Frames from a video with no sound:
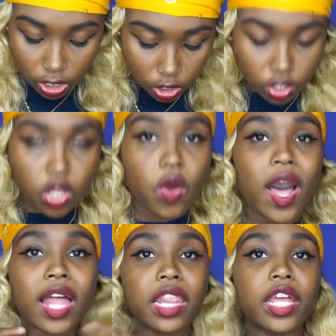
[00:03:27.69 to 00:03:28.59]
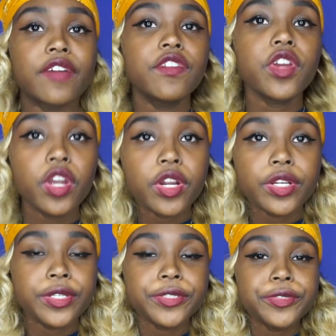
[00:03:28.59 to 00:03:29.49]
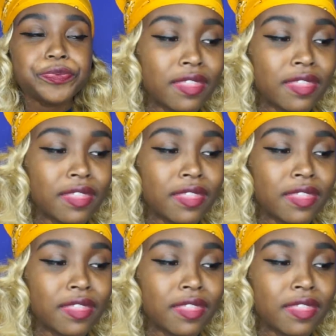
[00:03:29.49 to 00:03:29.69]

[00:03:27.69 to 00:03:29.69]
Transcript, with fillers: You know, I love the curls.